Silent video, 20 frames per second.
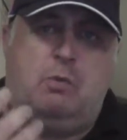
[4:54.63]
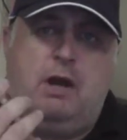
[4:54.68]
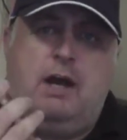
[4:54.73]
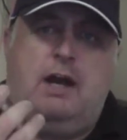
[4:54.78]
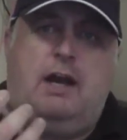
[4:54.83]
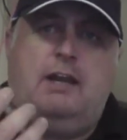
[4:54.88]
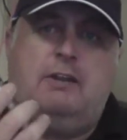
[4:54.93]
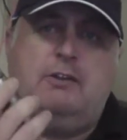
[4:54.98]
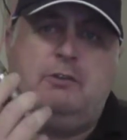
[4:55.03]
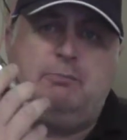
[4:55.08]

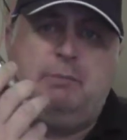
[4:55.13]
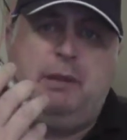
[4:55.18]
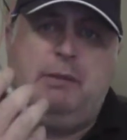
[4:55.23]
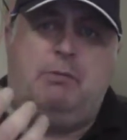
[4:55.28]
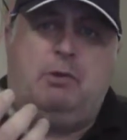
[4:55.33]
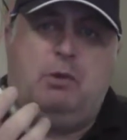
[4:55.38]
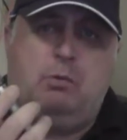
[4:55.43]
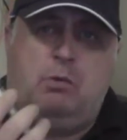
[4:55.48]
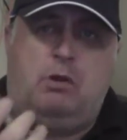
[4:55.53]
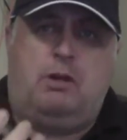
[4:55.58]
Why do
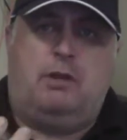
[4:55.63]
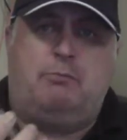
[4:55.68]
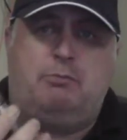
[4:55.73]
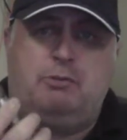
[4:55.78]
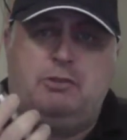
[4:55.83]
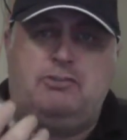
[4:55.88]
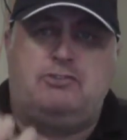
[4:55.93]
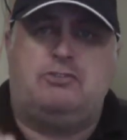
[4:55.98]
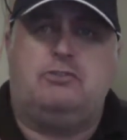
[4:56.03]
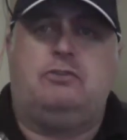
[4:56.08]
people want to
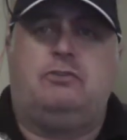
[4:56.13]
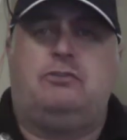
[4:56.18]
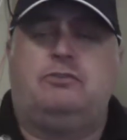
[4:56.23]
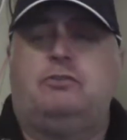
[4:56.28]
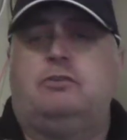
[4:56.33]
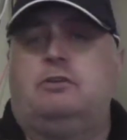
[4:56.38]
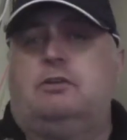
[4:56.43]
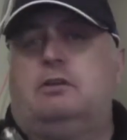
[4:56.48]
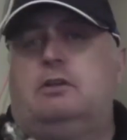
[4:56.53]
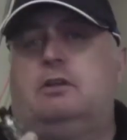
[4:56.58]

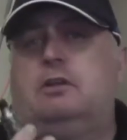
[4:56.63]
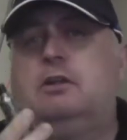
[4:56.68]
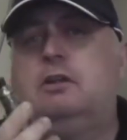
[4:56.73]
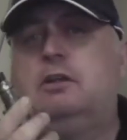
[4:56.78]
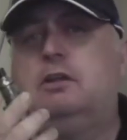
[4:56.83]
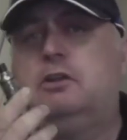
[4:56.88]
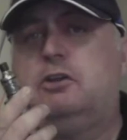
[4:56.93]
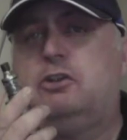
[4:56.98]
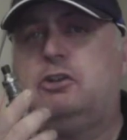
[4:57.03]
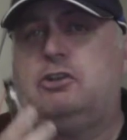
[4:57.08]
produce
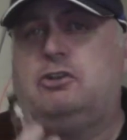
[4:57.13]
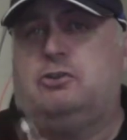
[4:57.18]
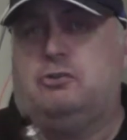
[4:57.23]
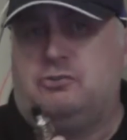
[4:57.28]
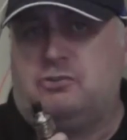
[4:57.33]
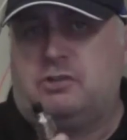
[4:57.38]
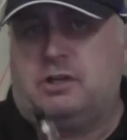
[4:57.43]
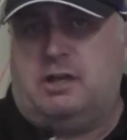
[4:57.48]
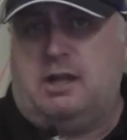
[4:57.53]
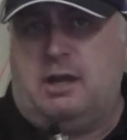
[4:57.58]

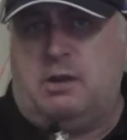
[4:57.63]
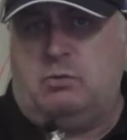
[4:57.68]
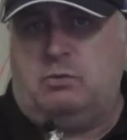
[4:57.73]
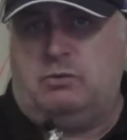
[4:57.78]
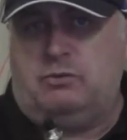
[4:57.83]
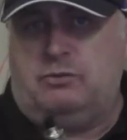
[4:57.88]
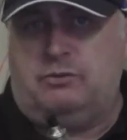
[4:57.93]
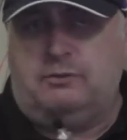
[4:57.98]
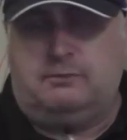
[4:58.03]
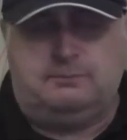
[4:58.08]
huge
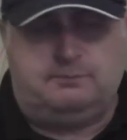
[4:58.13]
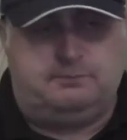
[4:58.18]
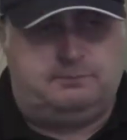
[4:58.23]
clouds?